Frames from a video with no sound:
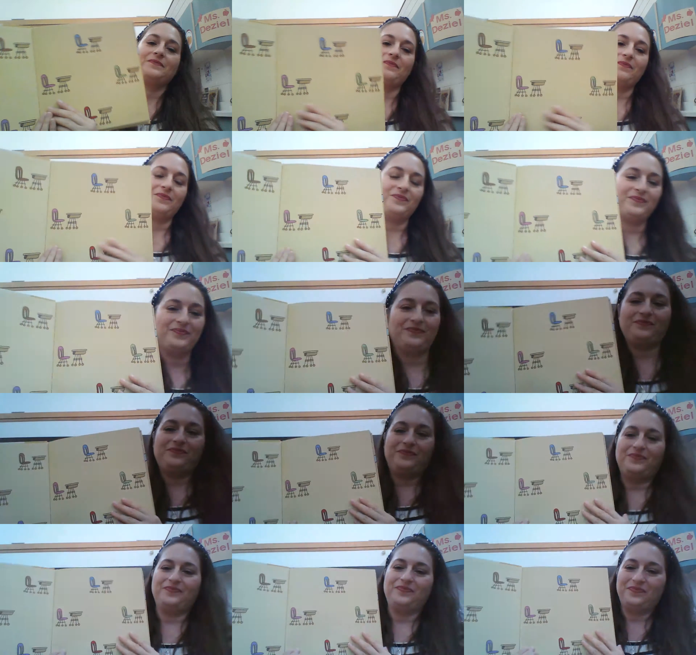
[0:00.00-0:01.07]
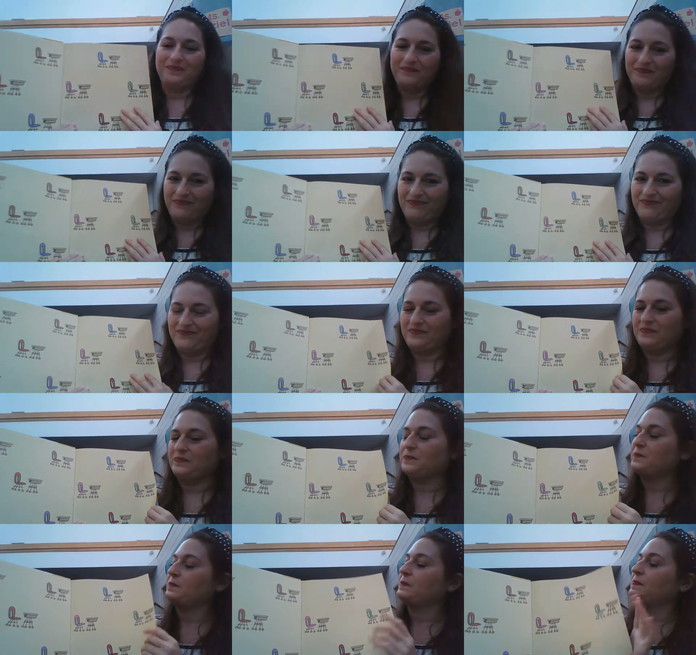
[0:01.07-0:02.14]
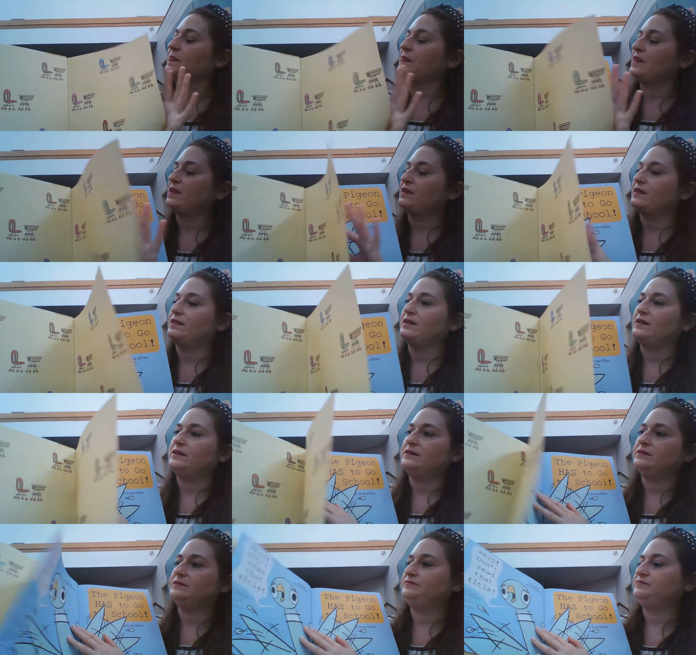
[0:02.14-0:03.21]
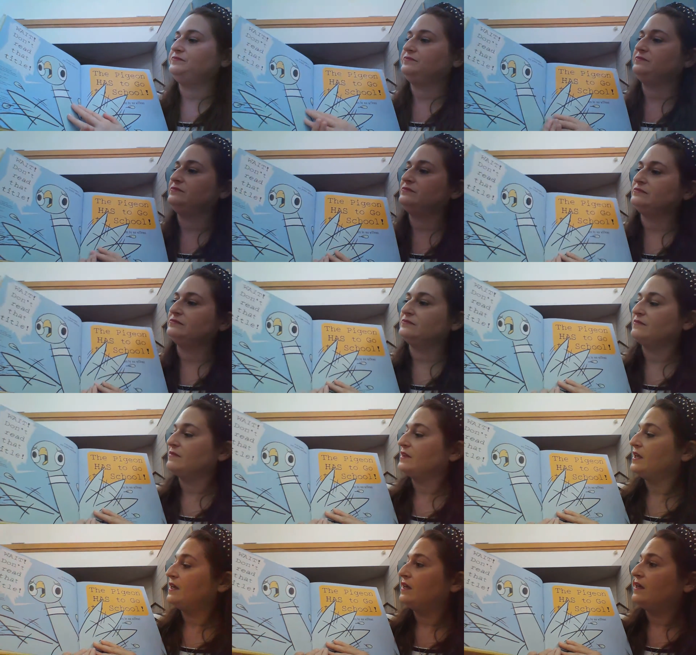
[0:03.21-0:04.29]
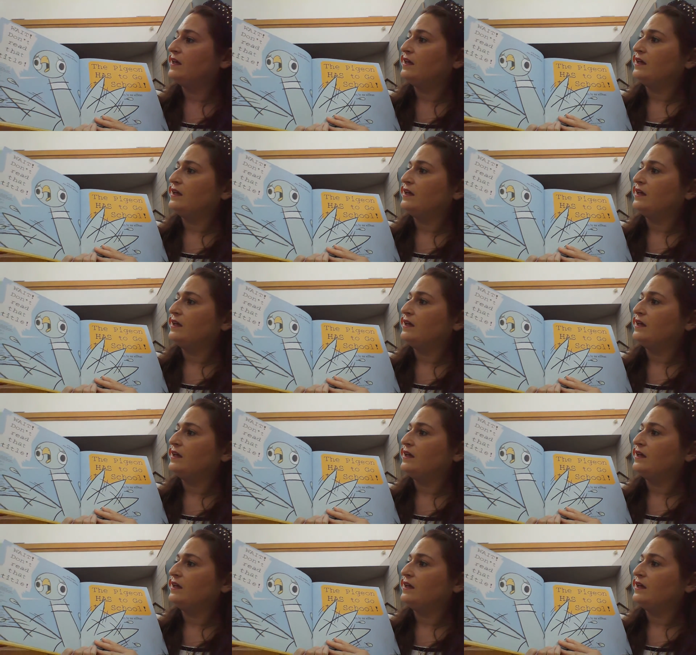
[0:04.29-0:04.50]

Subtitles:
No one is speaking in this clip.